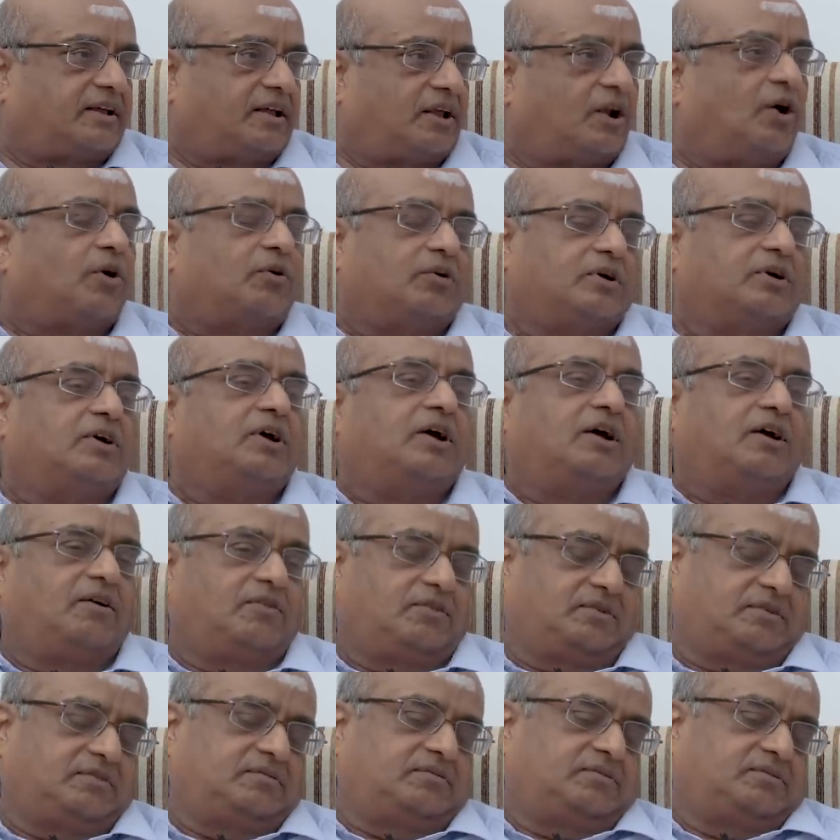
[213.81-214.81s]

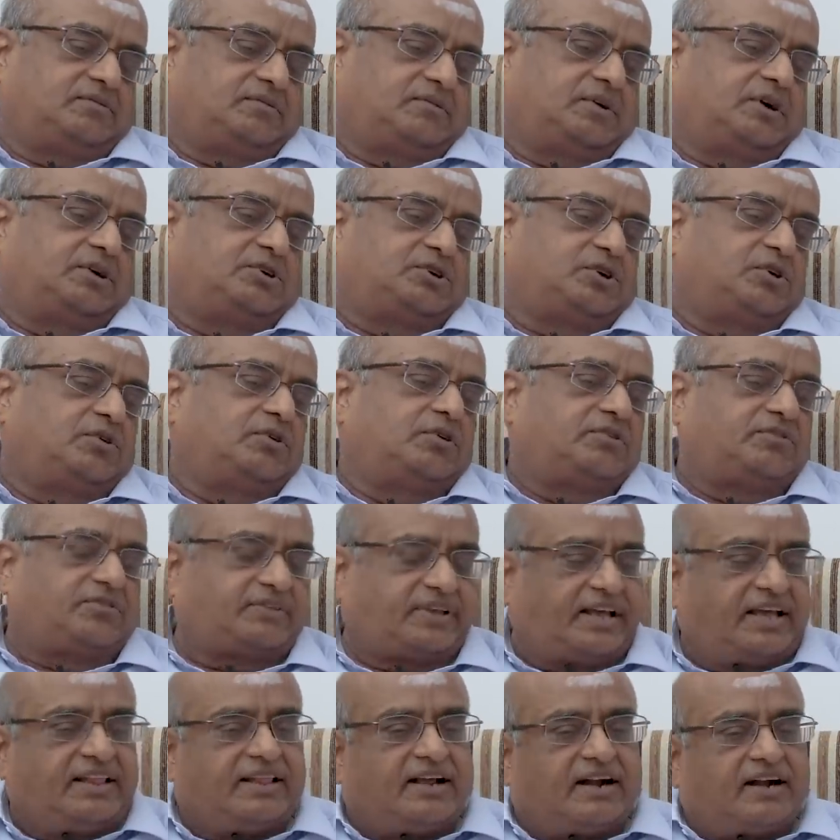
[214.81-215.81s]
One shouldn't
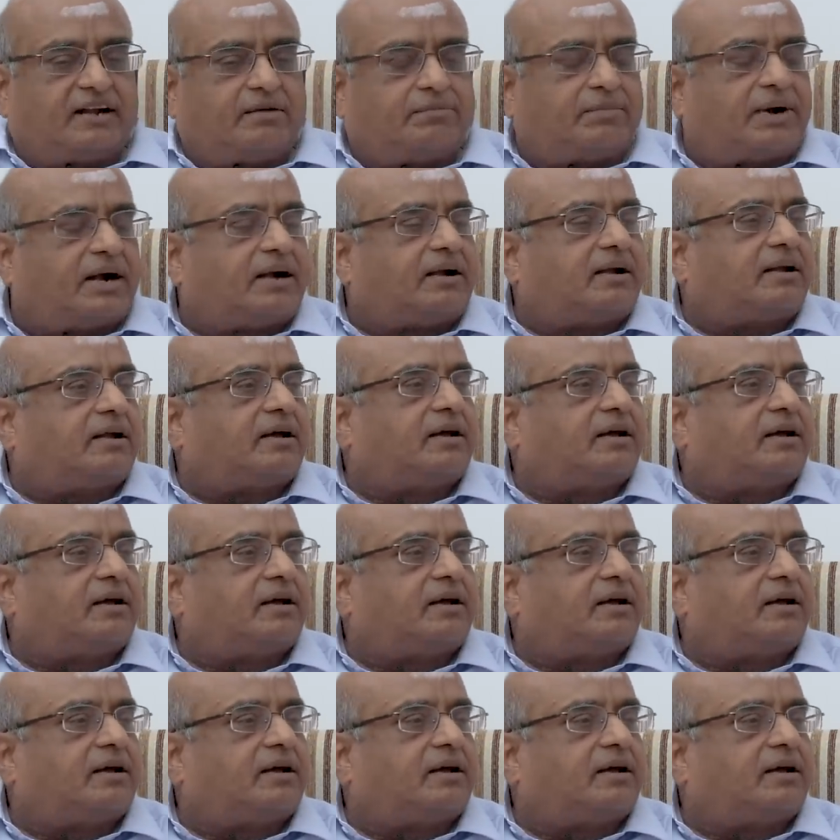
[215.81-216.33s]
say that, but